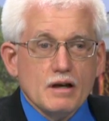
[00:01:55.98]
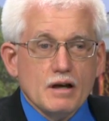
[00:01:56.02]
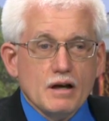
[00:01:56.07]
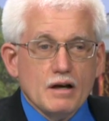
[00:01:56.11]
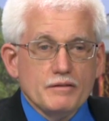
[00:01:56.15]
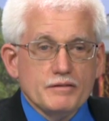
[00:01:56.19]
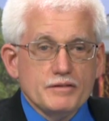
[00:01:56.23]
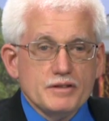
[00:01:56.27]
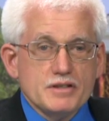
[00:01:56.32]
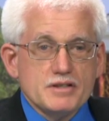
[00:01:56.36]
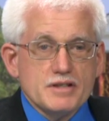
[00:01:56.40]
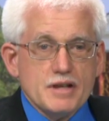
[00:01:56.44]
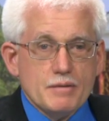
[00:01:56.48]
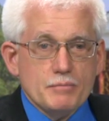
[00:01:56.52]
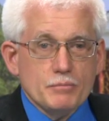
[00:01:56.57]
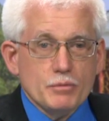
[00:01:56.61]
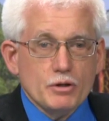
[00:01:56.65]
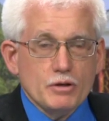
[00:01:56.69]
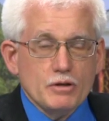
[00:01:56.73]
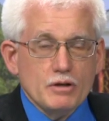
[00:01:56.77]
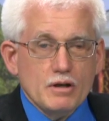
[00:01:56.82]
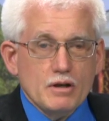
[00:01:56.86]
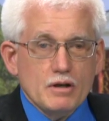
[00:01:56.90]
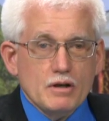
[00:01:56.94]
of
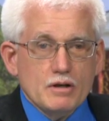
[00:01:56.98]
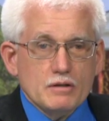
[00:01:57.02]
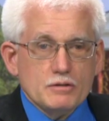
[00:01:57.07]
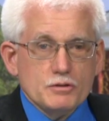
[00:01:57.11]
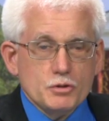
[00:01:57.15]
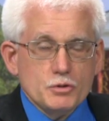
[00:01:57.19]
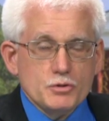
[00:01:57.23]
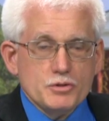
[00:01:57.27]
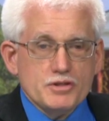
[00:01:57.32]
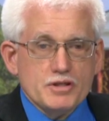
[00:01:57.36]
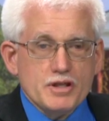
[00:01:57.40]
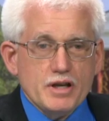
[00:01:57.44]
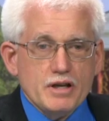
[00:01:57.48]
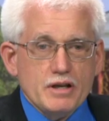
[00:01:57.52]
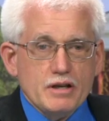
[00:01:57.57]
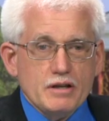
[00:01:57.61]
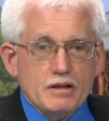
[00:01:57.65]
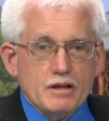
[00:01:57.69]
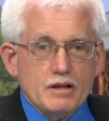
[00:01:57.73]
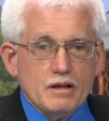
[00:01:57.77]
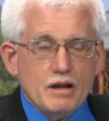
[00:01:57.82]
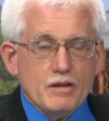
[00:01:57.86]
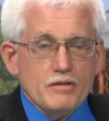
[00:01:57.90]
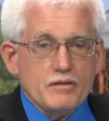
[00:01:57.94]
December, mm -hmm. Tuesday. And
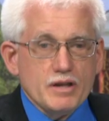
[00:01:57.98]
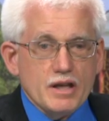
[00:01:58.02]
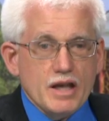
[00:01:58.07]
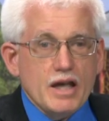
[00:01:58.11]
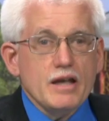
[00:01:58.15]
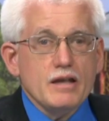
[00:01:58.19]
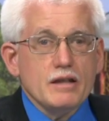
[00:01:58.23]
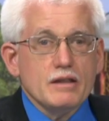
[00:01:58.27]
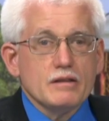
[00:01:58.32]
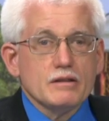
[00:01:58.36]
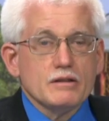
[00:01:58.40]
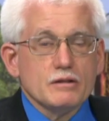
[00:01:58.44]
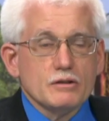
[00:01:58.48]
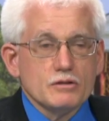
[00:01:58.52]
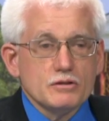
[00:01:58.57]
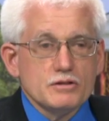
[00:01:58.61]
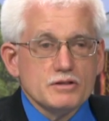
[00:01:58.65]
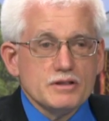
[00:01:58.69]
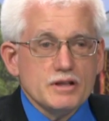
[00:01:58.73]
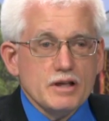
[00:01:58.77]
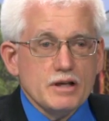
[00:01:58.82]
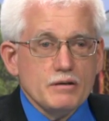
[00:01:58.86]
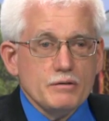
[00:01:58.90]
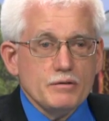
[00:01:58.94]
then on the 8th,
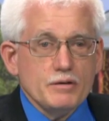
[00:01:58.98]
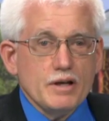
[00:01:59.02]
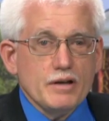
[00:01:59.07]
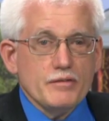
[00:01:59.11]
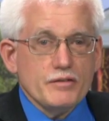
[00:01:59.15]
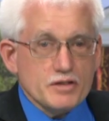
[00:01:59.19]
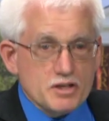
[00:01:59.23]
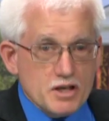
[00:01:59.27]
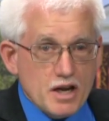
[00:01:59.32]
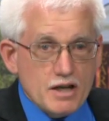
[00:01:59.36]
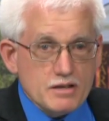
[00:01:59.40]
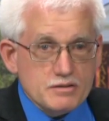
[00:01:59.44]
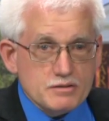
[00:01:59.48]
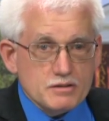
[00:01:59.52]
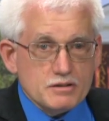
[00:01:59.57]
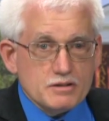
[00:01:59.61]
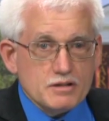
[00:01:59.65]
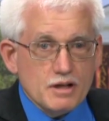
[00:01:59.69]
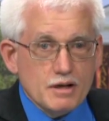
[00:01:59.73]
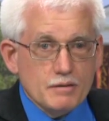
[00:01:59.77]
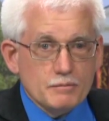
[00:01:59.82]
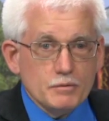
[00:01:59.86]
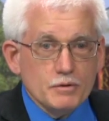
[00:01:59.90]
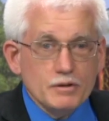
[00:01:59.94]
Thursday, we have the Jazz
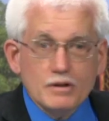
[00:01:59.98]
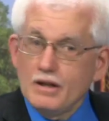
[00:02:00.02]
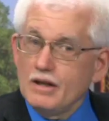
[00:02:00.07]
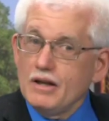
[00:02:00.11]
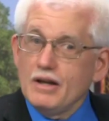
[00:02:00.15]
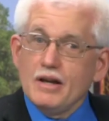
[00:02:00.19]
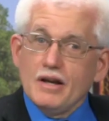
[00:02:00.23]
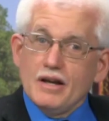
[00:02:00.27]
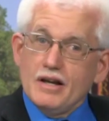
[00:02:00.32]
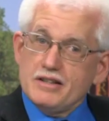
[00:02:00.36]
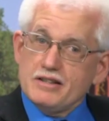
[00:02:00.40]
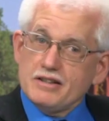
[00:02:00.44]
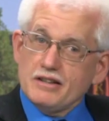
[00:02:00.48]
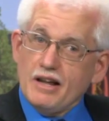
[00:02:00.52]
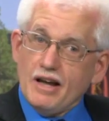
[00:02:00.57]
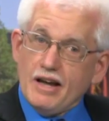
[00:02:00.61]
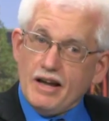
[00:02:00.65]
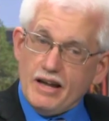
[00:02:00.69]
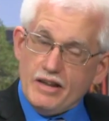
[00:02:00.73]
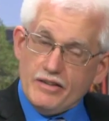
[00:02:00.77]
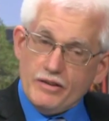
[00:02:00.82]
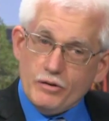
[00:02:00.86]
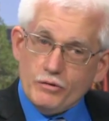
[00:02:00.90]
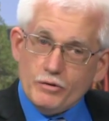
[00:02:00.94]
Ensemble. Phew. It's a lot.
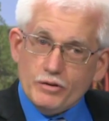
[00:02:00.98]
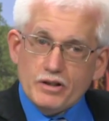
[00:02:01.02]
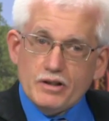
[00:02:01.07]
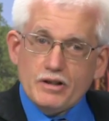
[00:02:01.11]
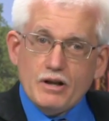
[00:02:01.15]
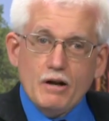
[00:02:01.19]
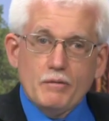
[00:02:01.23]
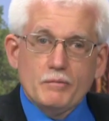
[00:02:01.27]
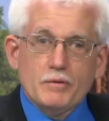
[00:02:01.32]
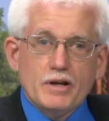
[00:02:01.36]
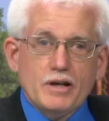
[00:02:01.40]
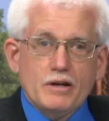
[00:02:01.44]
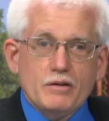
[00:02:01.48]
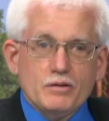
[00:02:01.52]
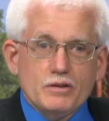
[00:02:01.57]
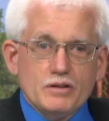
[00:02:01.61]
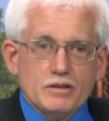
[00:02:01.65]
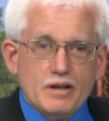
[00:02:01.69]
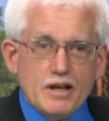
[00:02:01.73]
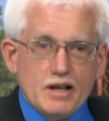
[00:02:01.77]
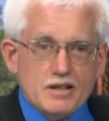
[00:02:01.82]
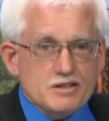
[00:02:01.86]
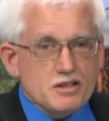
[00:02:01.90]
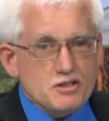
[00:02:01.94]
And then we Big culminate week. with
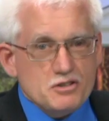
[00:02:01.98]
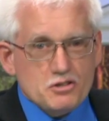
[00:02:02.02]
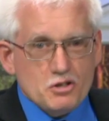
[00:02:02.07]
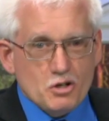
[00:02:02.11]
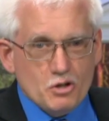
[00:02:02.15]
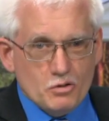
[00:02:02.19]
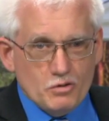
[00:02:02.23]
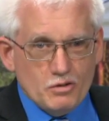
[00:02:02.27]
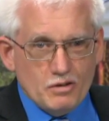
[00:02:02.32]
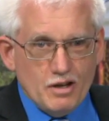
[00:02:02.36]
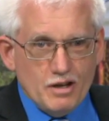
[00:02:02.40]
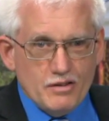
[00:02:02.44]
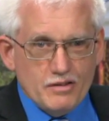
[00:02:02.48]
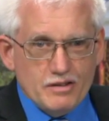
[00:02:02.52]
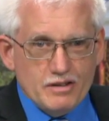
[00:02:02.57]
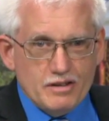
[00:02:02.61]
the SSO on